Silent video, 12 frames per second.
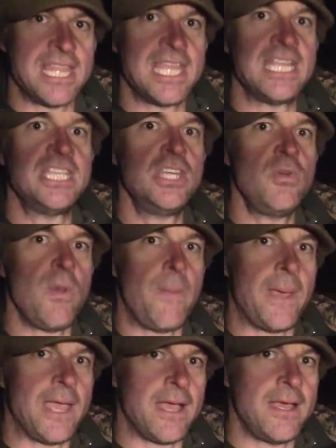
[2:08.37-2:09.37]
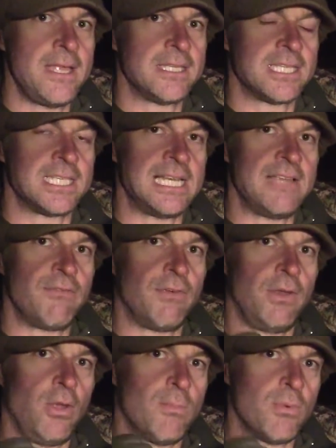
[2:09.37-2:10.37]
they do appear to deliver
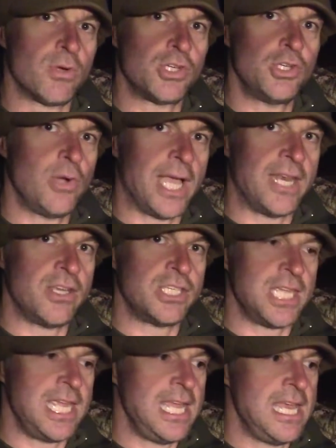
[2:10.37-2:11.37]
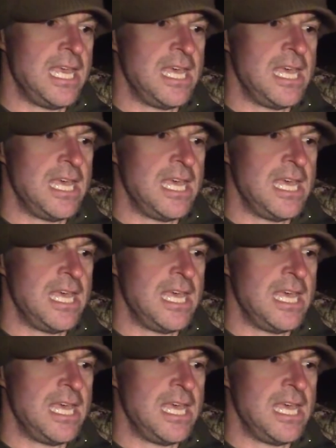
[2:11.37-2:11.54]
a lot more shock energy